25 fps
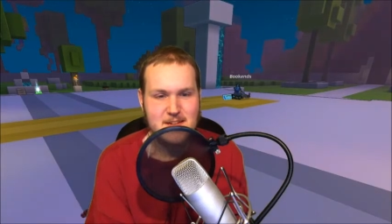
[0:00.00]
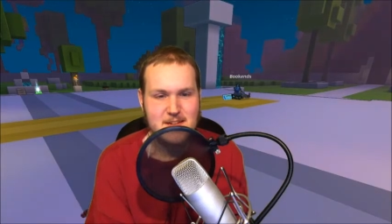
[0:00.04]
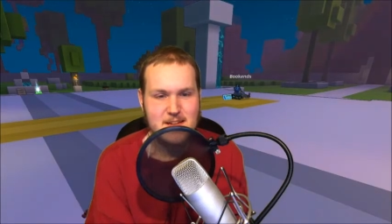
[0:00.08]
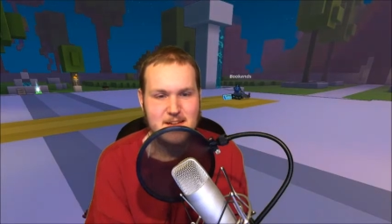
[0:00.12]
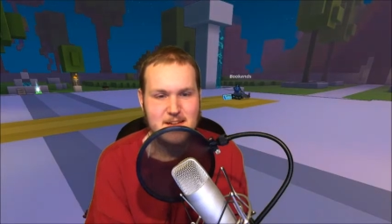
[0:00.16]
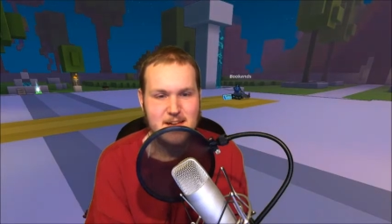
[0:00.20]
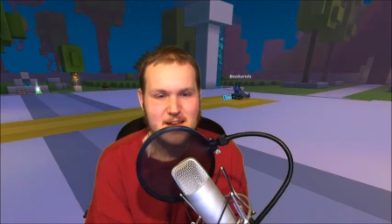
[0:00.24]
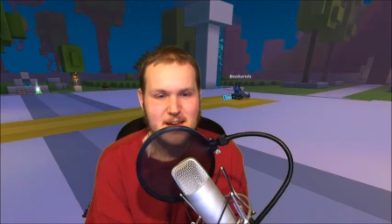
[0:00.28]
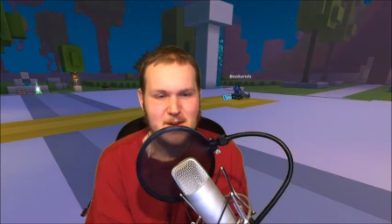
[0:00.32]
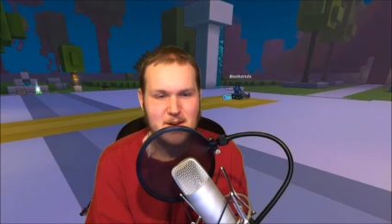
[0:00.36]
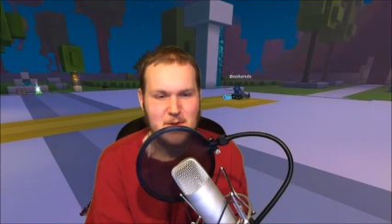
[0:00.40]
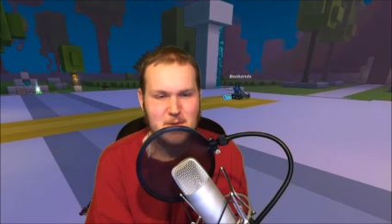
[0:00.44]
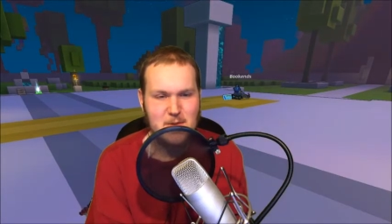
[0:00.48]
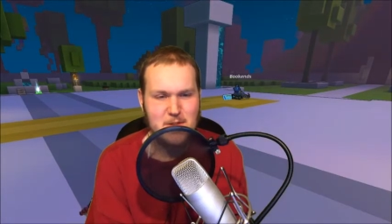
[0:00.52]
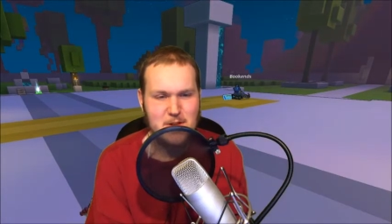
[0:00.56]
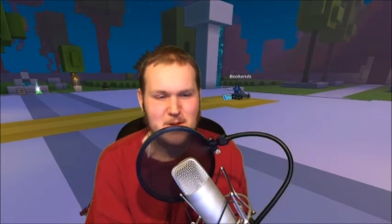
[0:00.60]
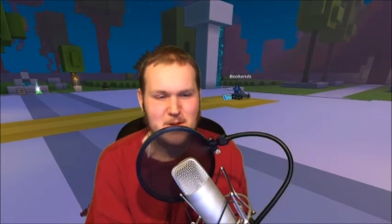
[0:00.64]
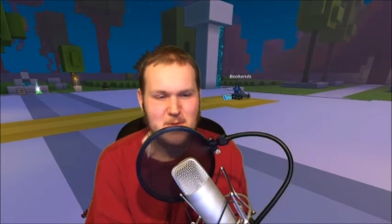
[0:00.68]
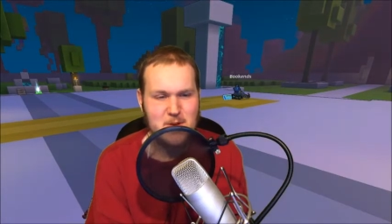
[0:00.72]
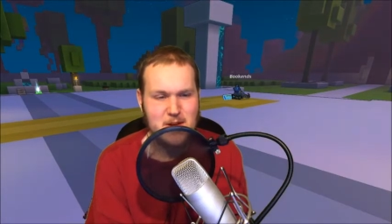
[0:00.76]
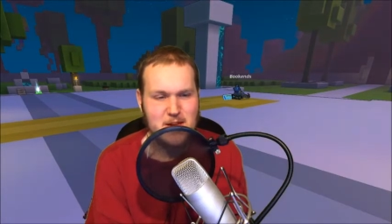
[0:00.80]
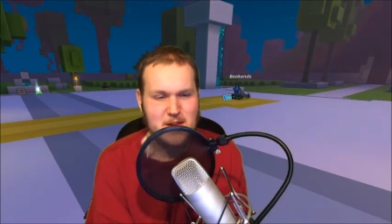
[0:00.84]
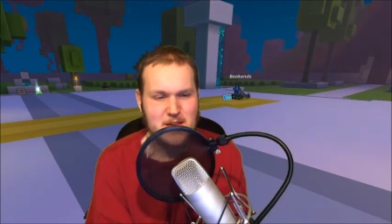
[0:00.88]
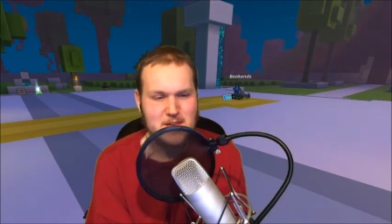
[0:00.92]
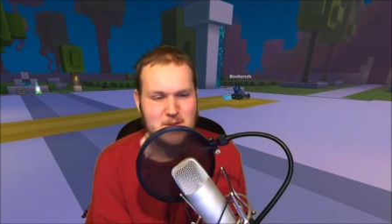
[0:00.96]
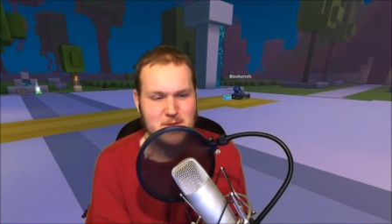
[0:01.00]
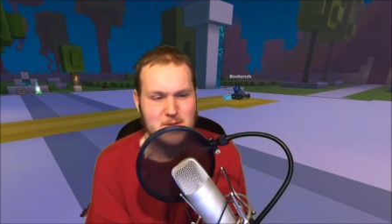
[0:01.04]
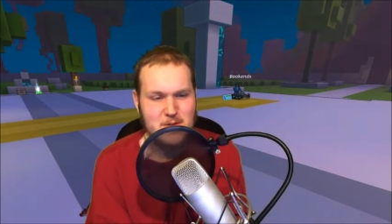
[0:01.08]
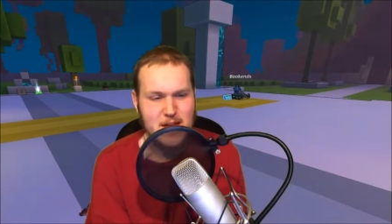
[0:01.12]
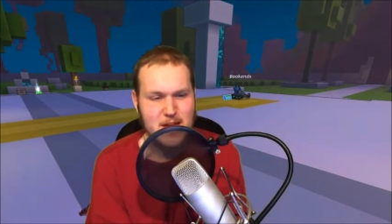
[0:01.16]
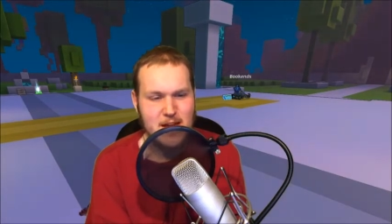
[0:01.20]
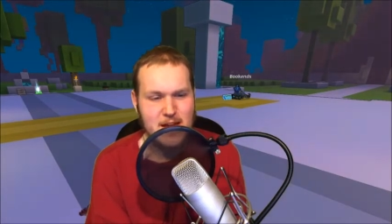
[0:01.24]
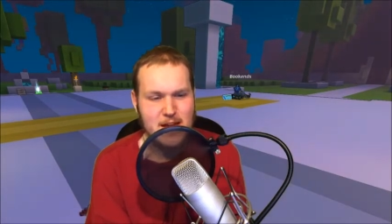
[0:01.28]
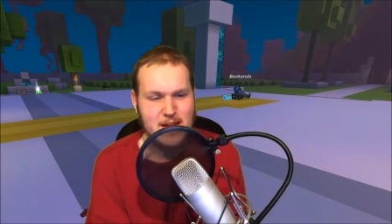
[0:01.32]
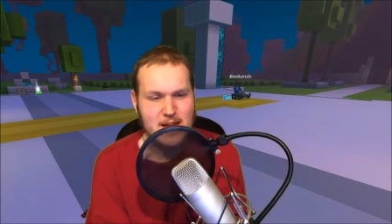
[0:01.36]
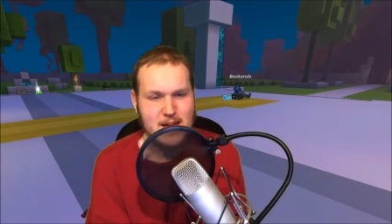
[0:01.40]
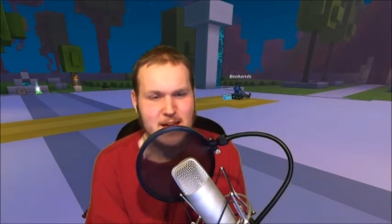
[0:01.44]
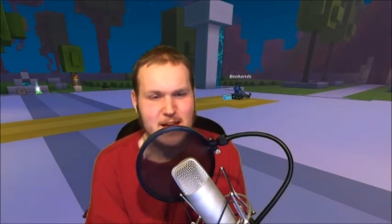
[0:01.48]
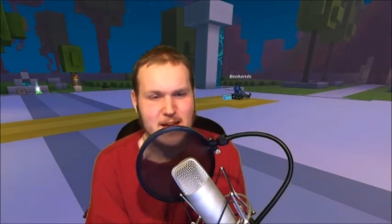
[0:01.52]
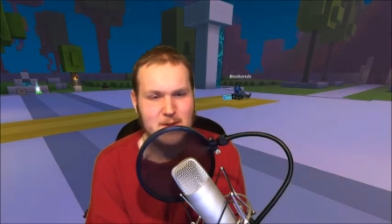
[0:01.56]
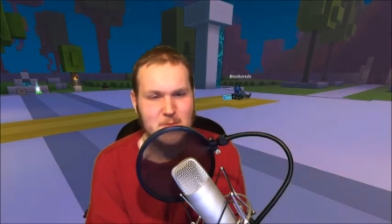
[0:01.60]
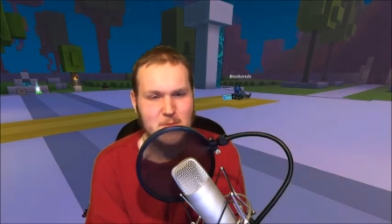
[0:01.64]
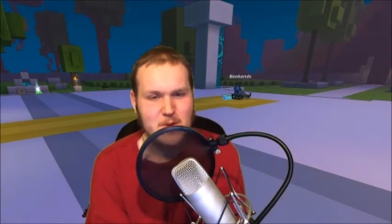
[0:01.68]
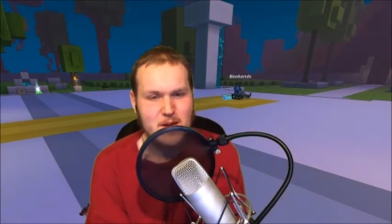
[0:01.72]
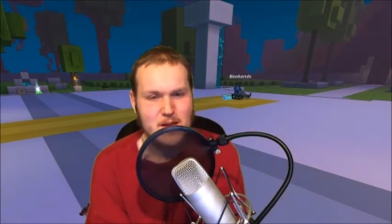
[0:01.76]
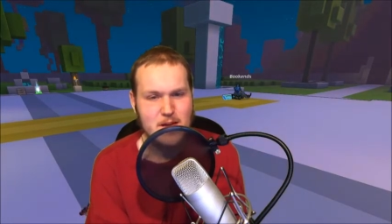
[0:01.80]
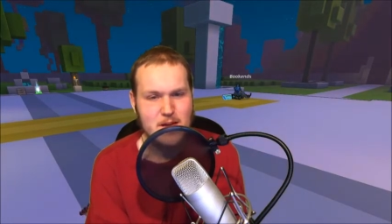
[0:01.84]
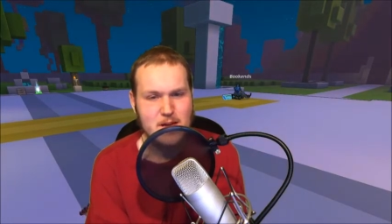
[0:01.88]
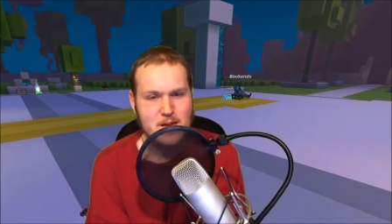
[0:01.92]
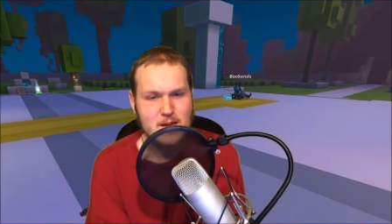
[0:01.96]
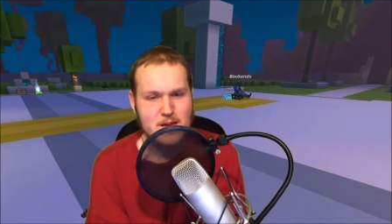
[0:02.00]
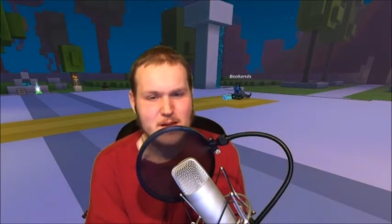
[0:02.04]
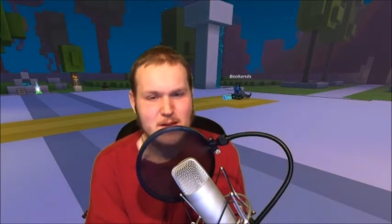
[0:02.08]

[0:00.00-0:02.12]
I don't think we can do that, can we?